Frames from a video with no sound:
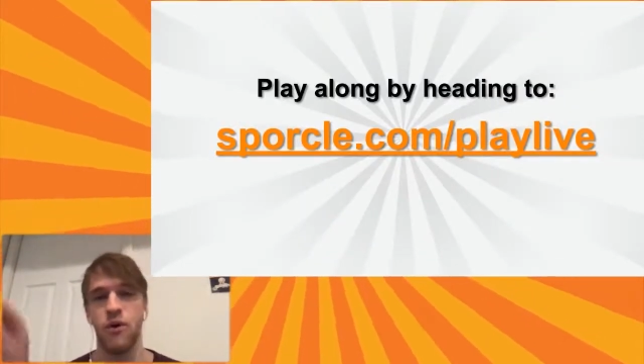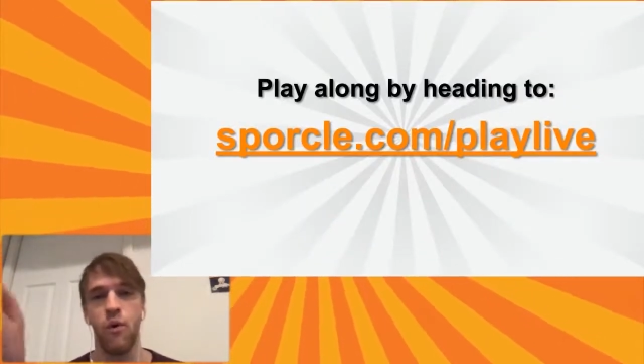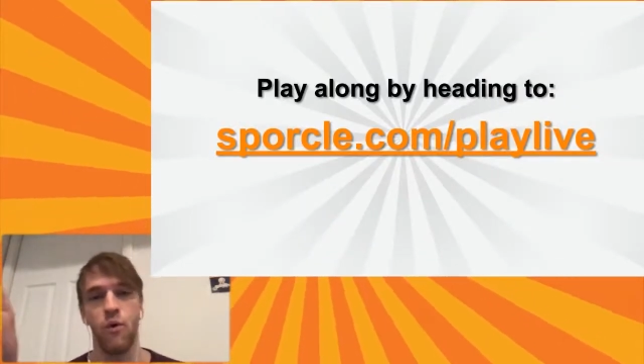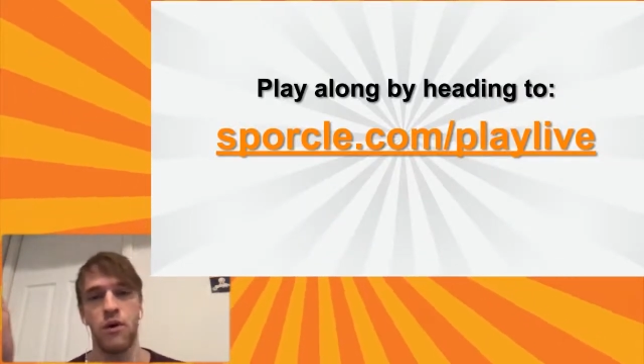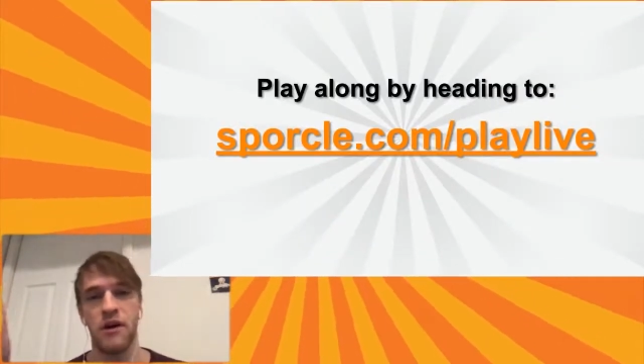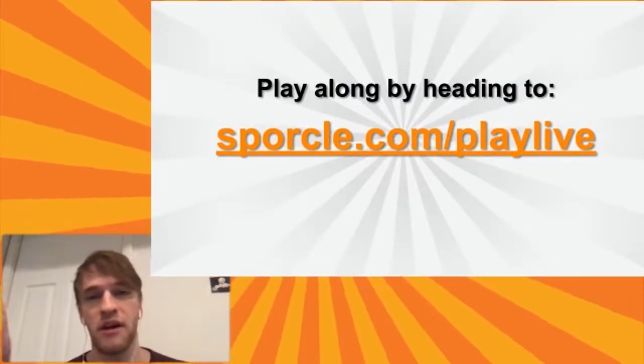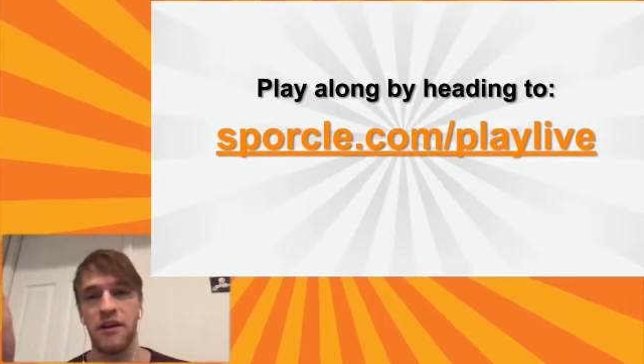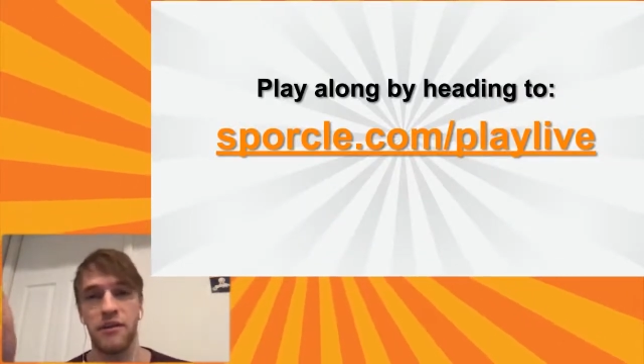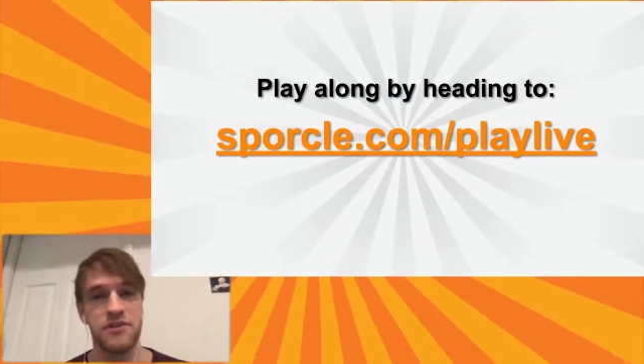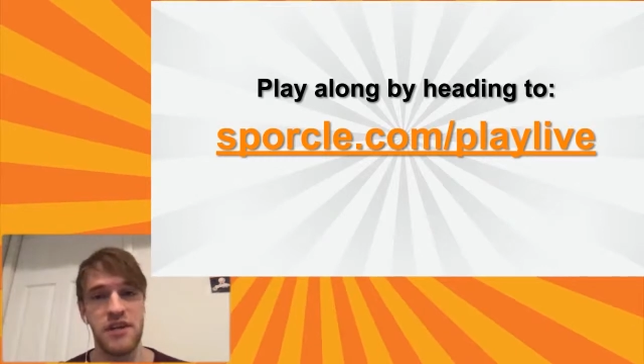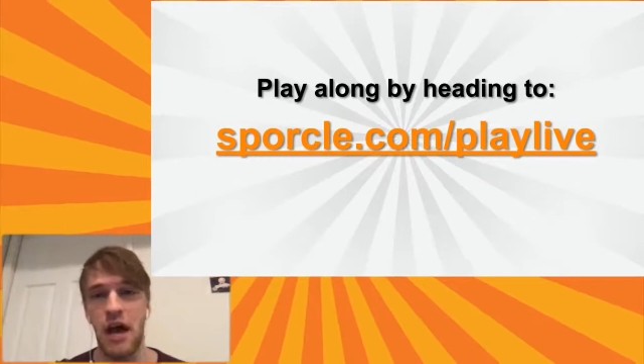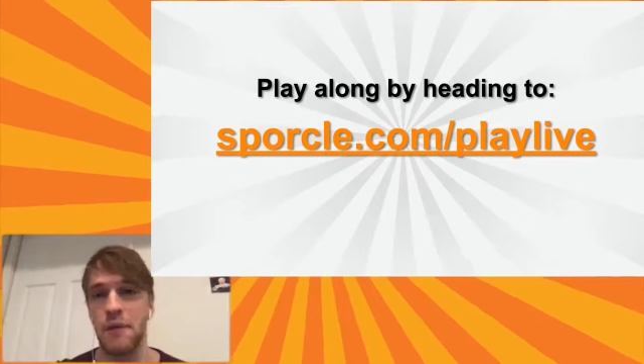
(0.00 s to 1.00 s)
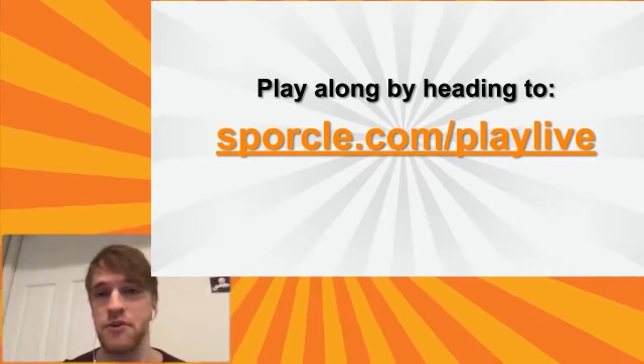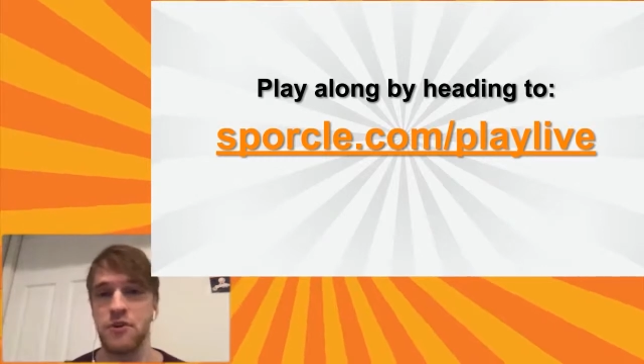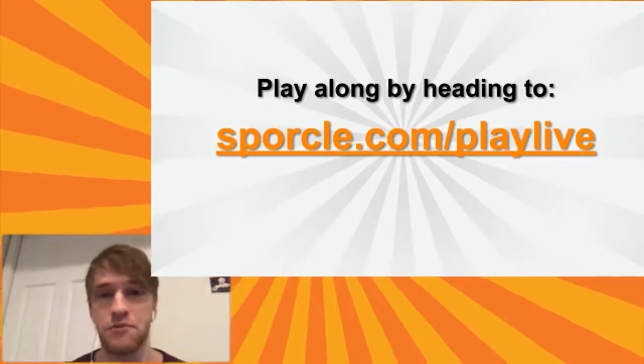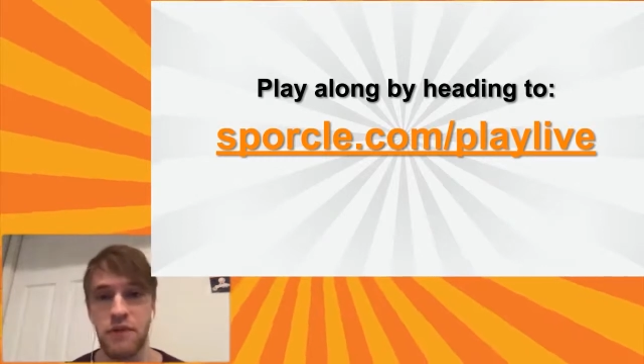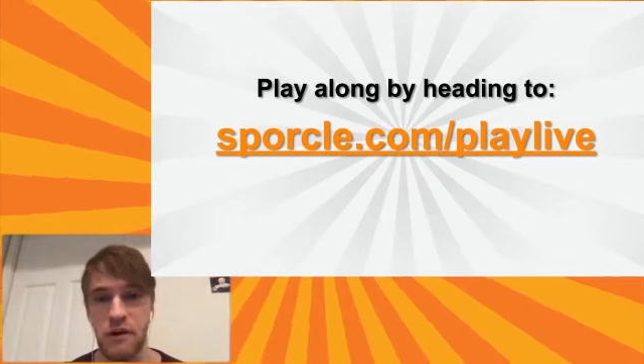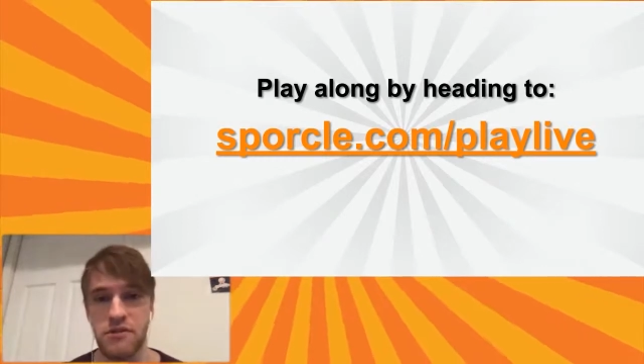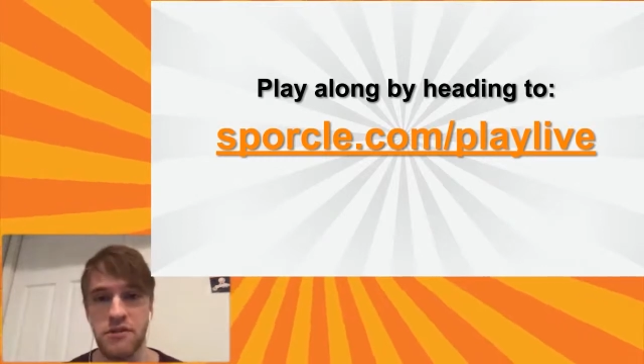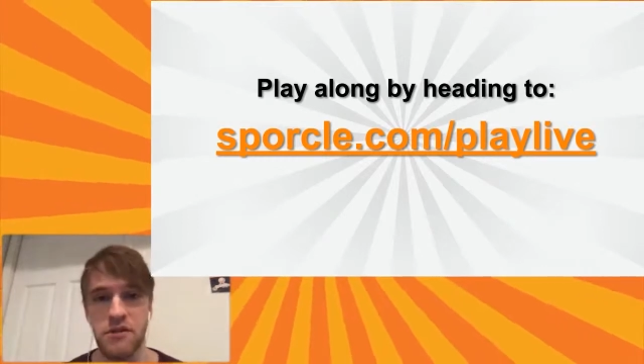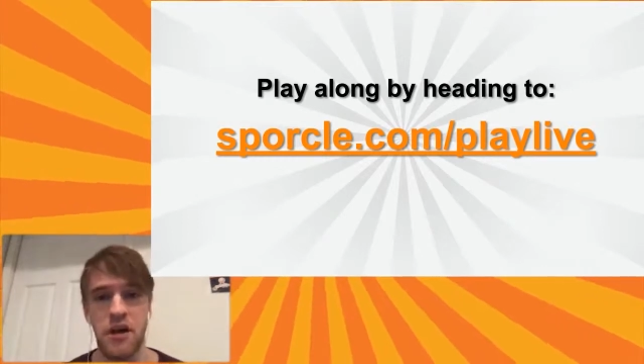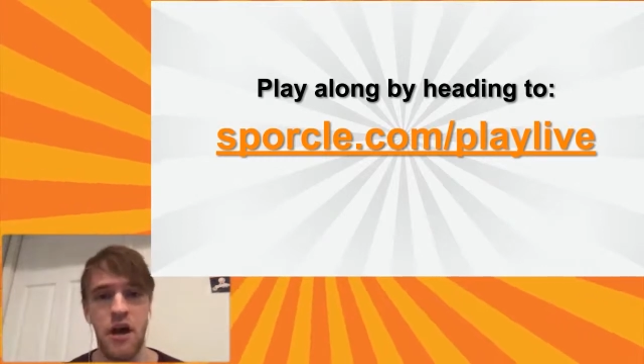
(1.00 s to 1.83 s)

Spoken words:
or another tab in your browser,